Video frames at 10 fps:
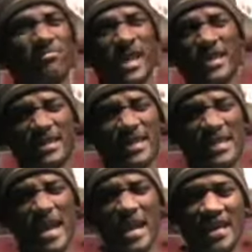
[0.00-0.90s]

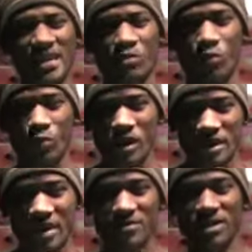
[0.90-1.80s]

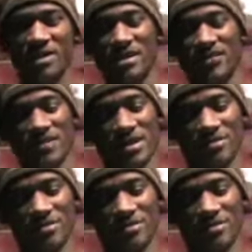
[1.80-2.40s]
1981, I believe,